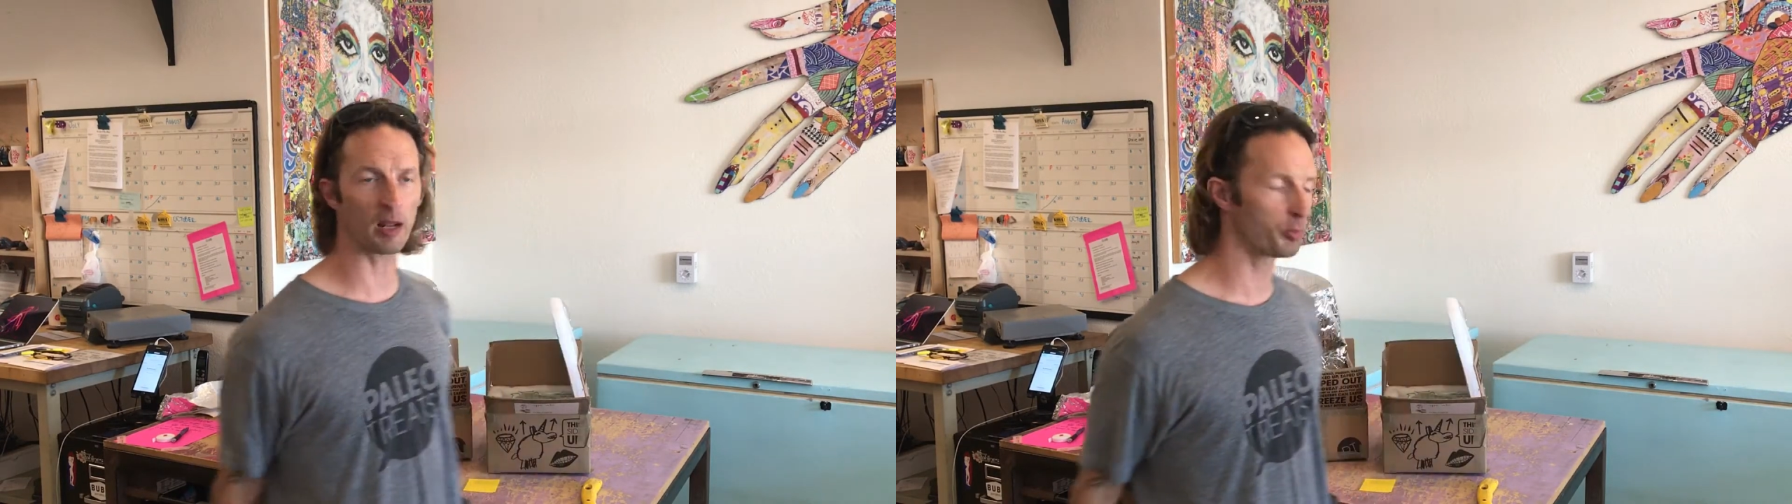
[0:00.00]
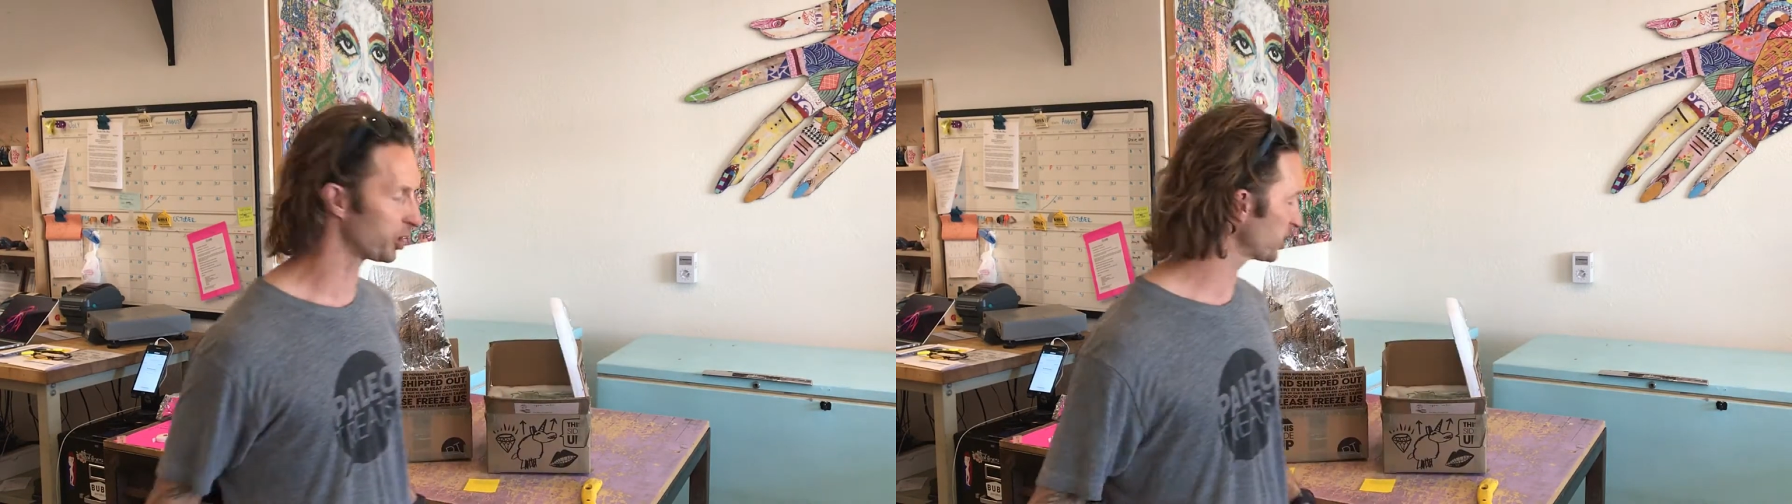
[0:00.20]
I
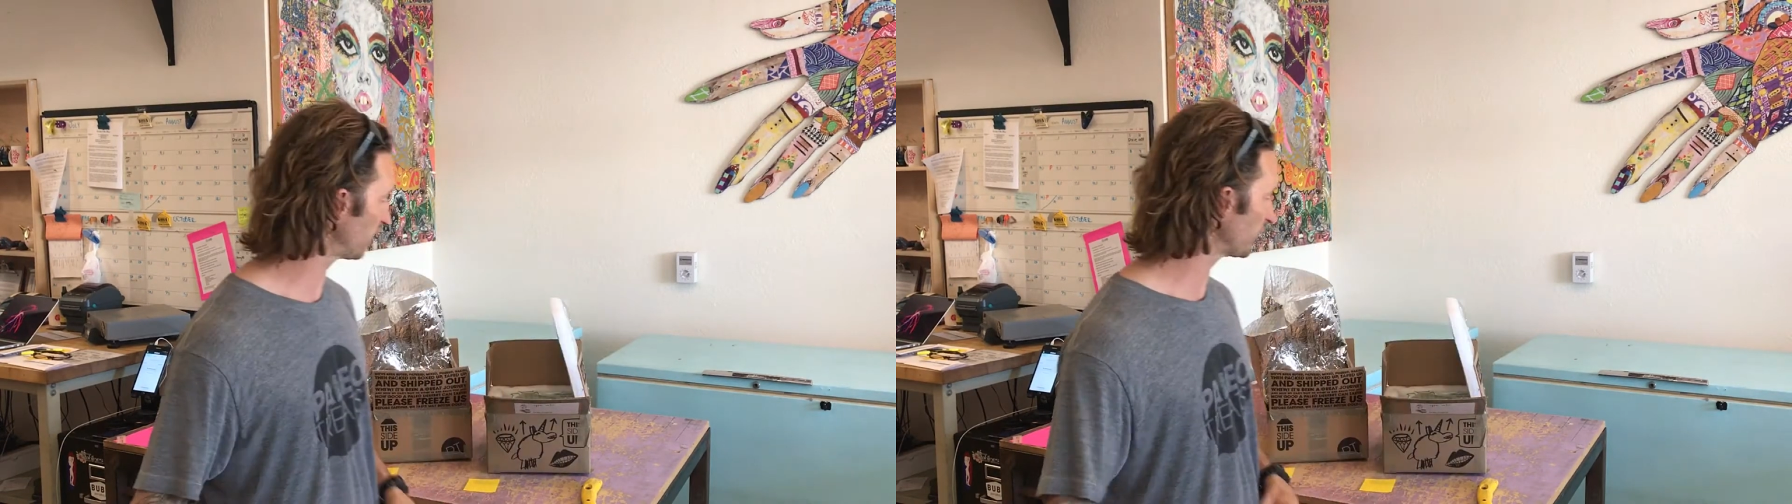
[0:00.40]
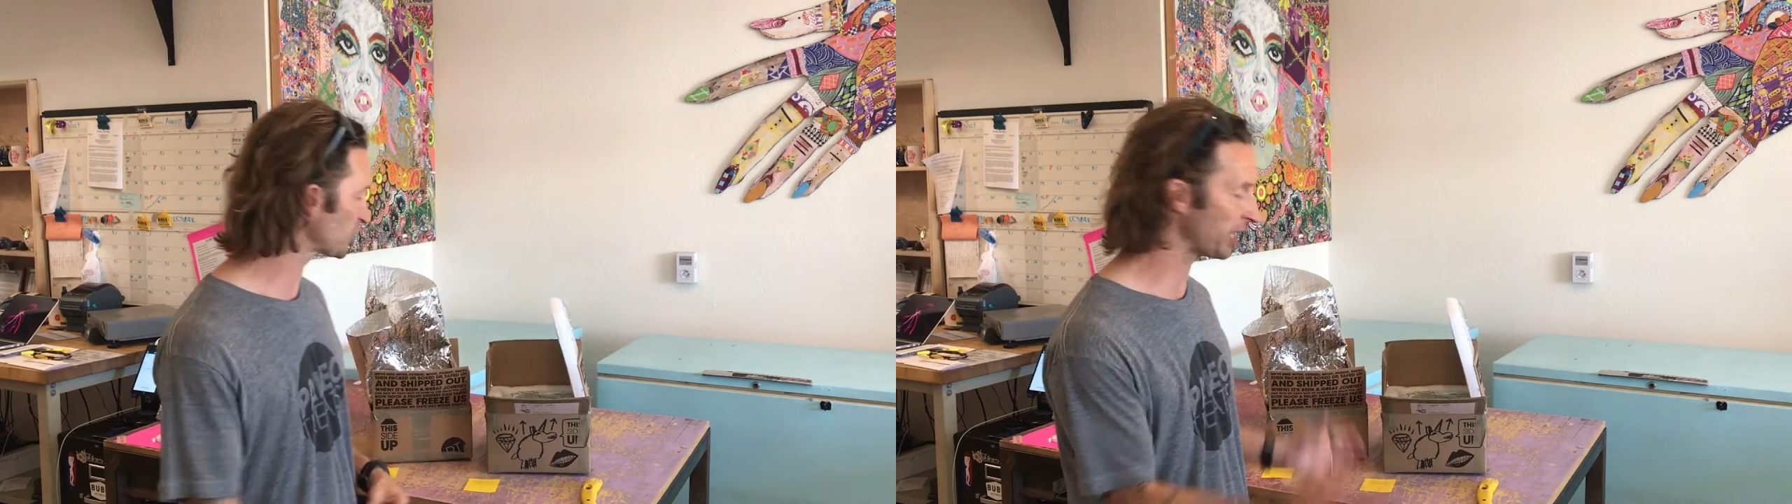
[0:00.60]
put
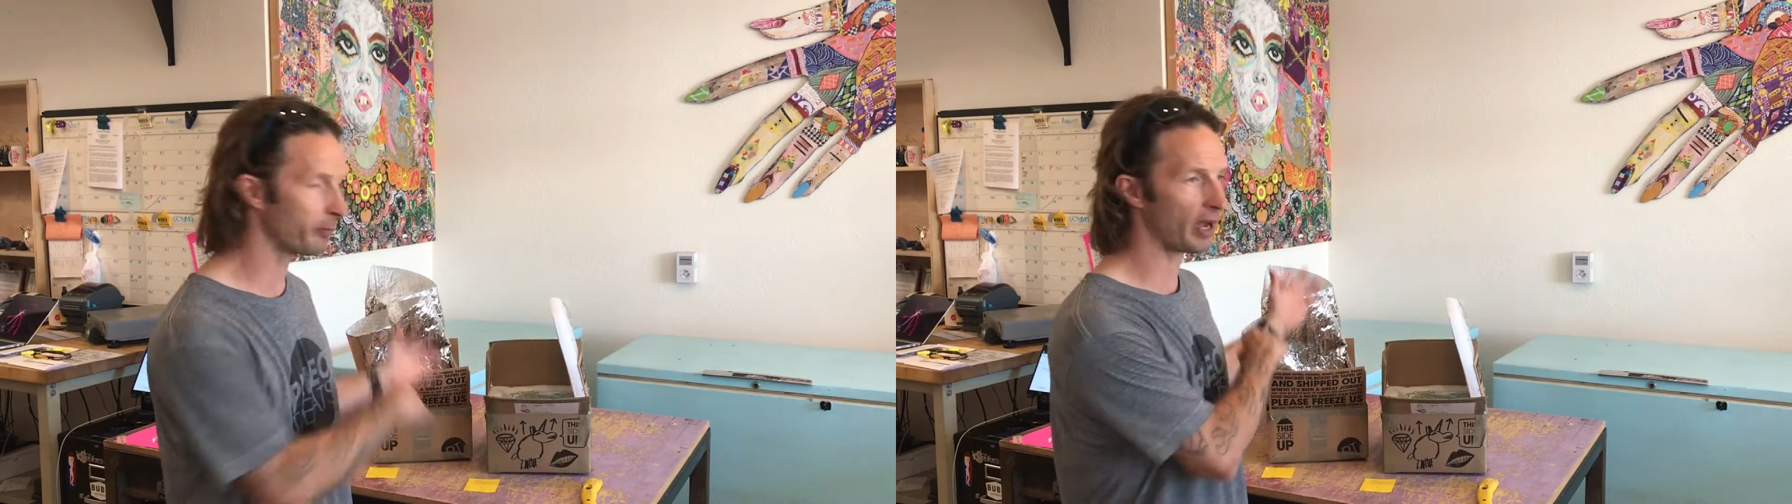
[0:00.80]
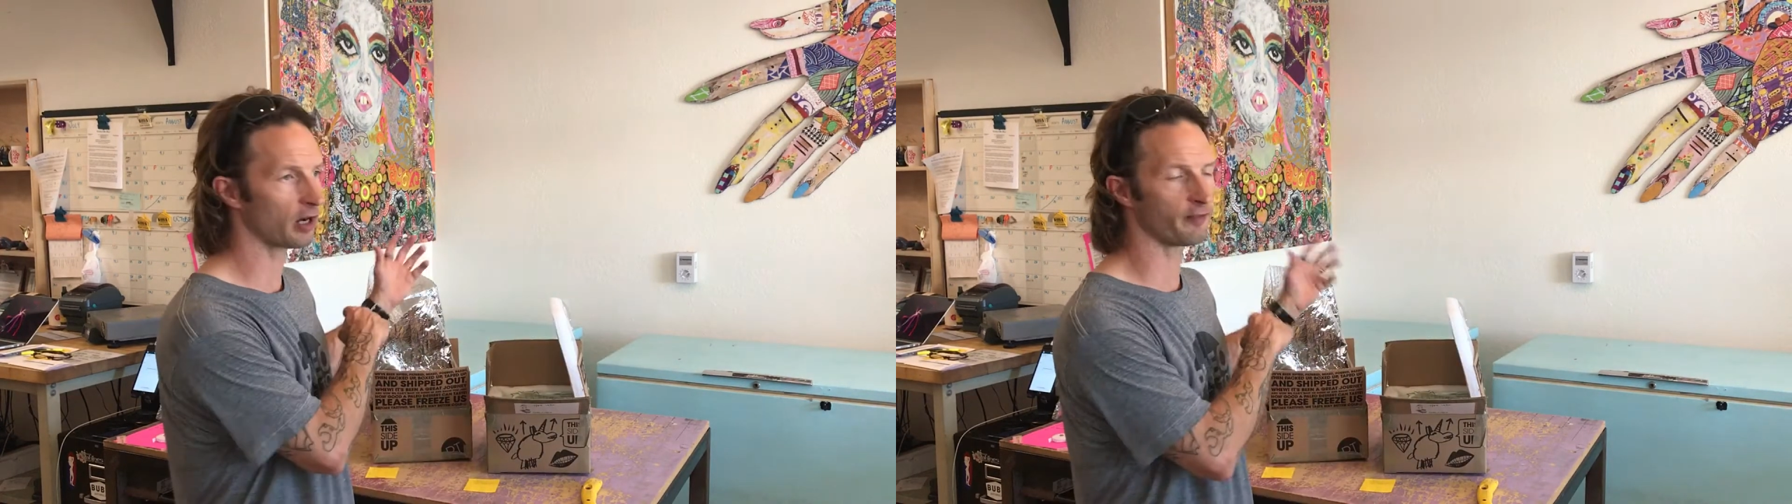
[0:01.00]
the same
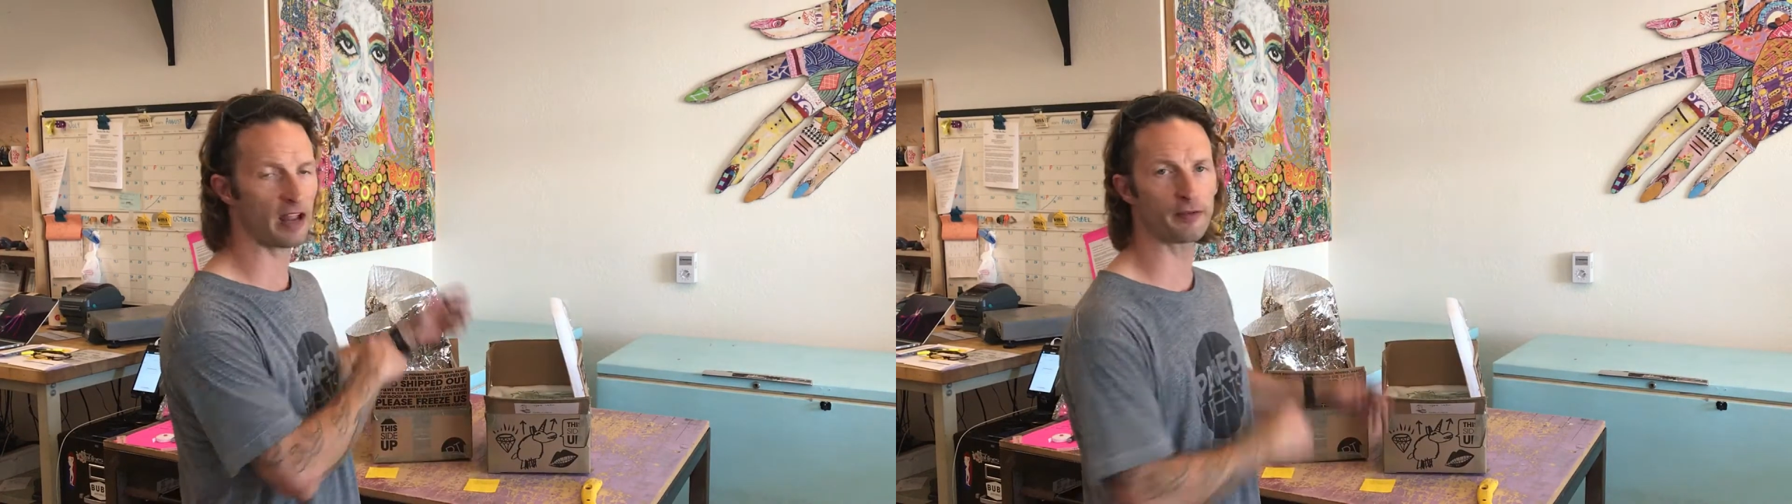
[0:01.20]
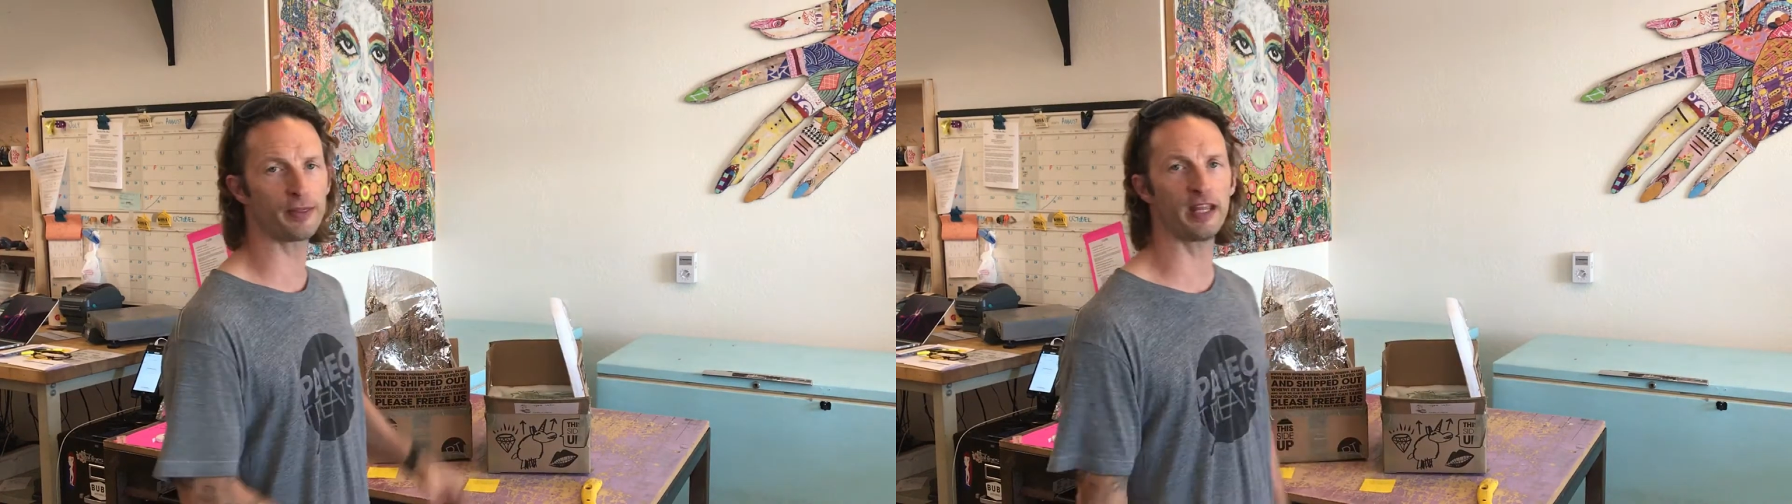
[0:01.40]
amount of
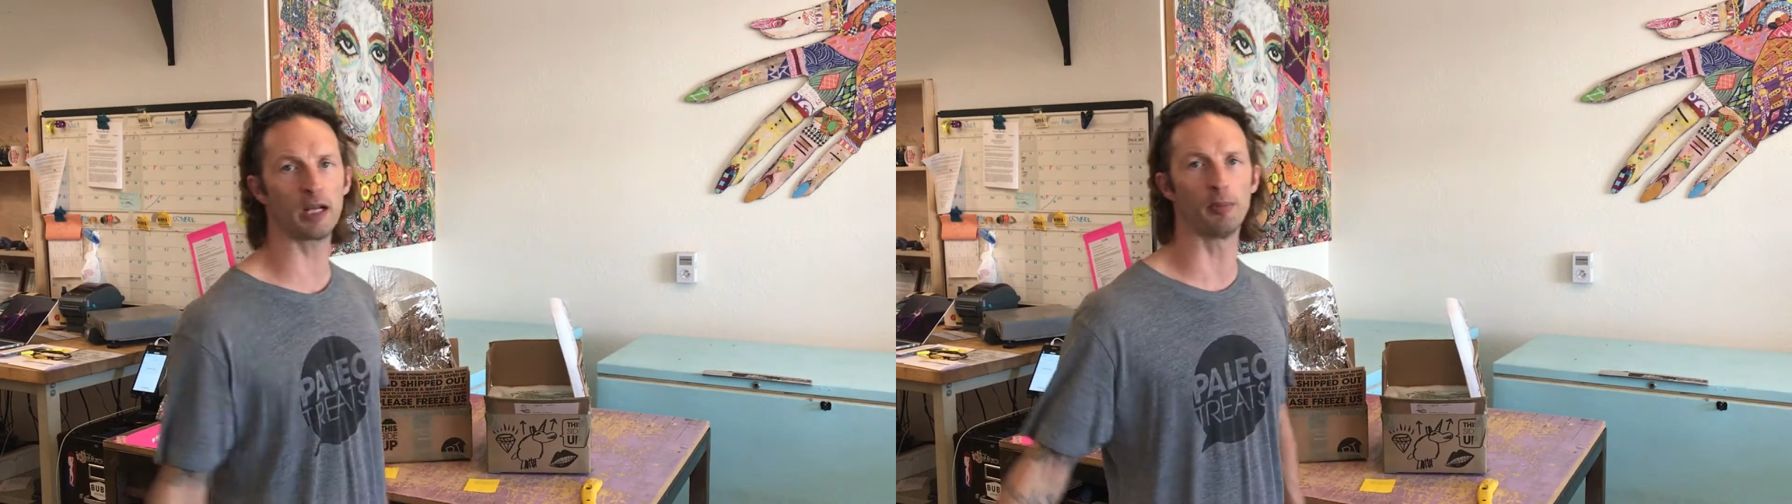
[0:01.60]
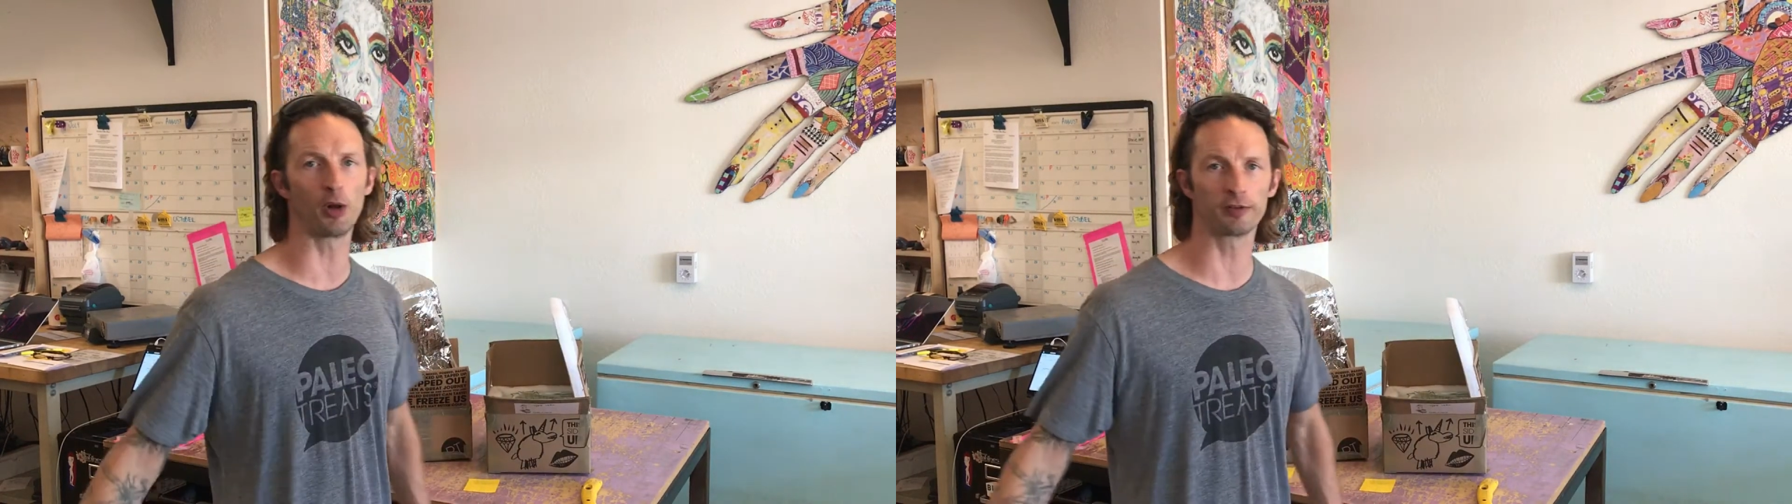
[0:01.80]
everything
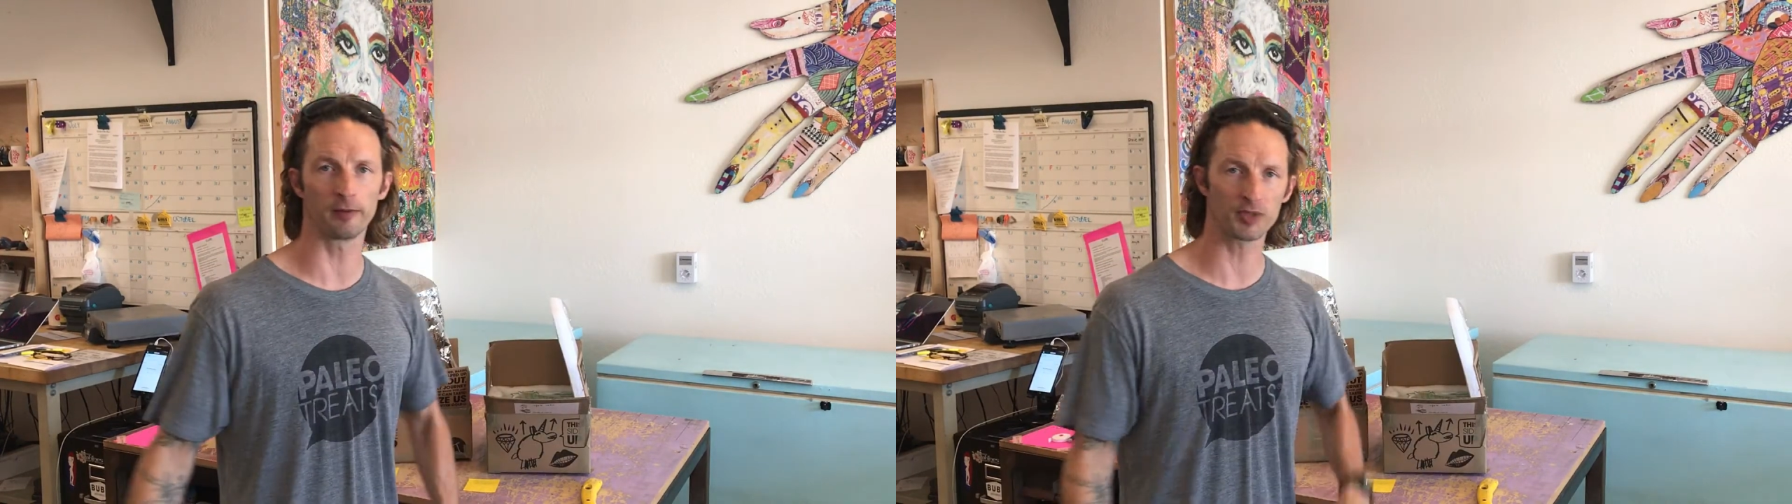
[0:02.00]
in both of them,